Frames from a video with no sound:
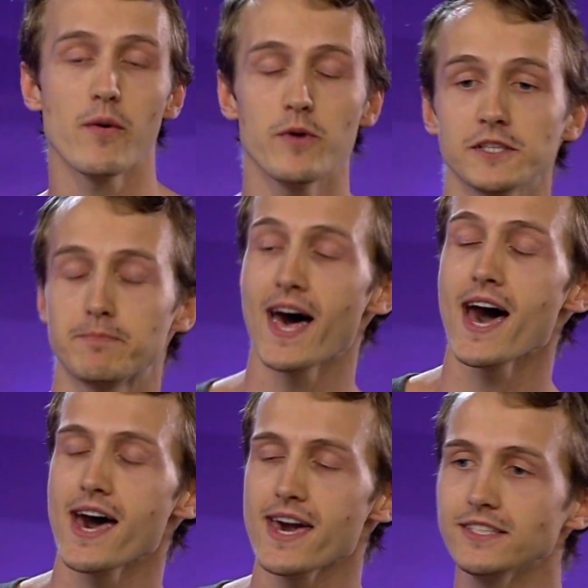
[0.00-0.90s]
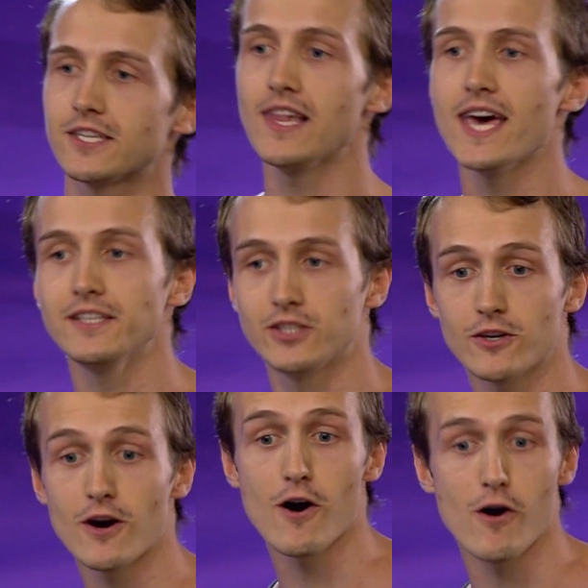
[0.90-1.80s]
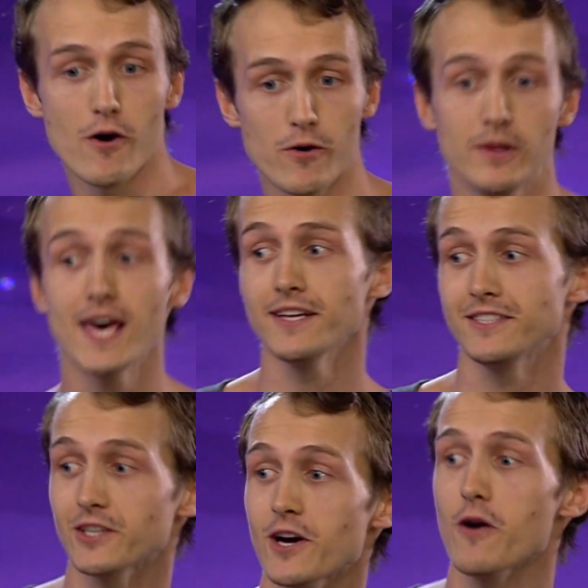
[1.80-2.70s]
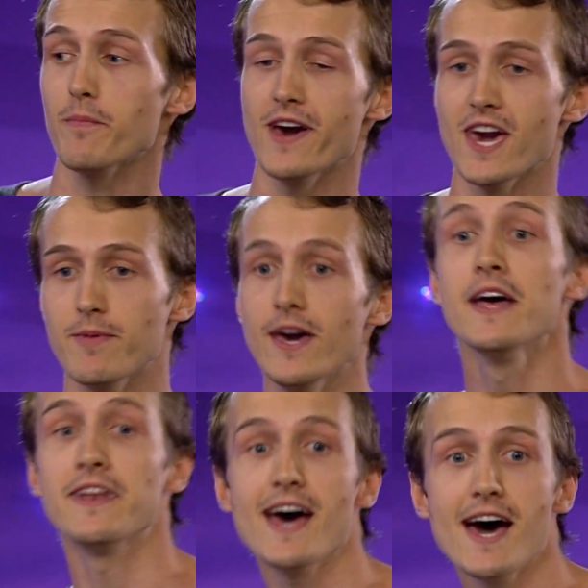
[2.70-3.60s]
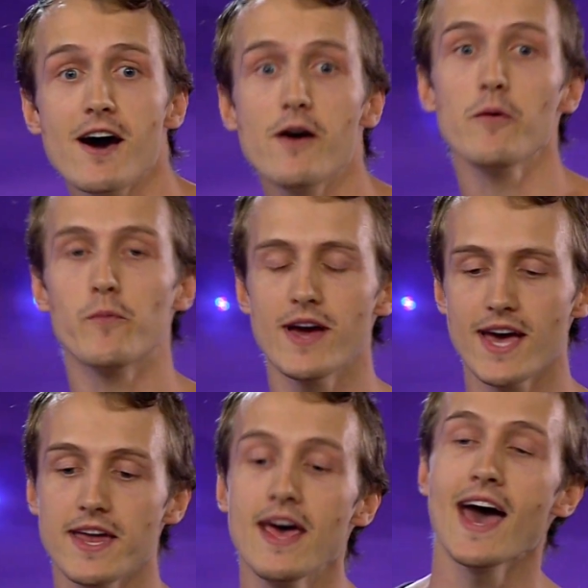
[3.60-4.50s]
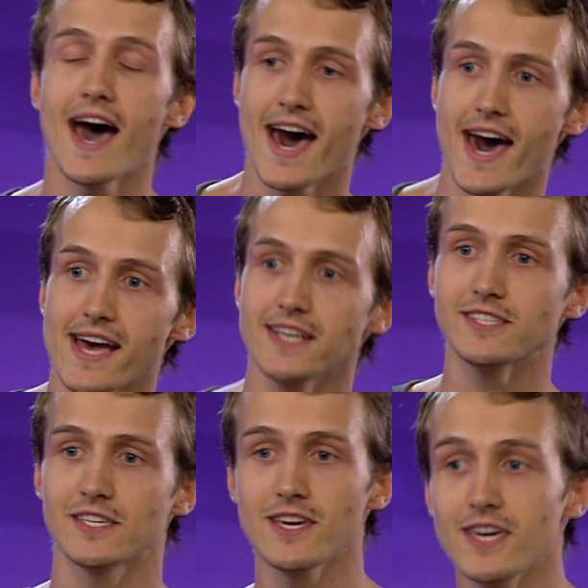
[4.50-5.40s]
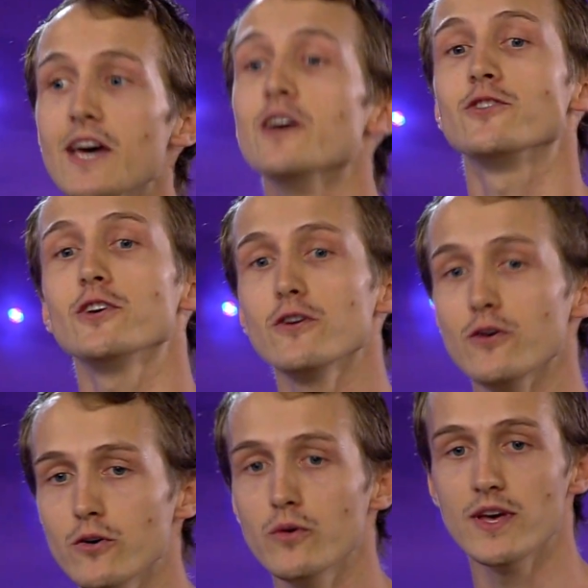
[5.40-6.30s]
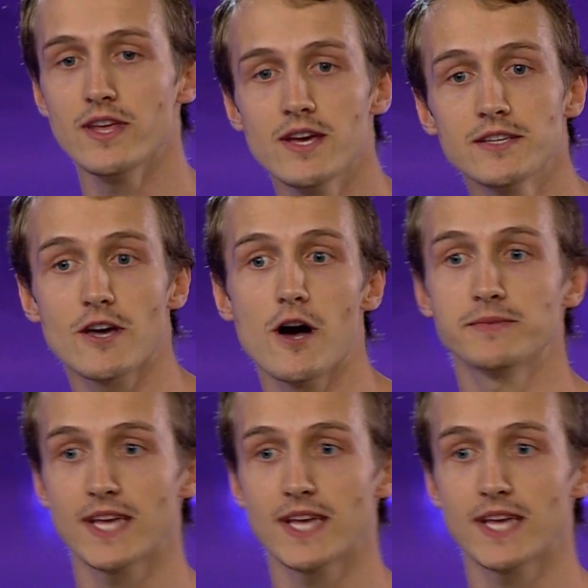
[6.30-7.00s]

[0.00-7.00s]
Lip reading: was blind to let you go. Let you go, baby. Now when I see you in his arms,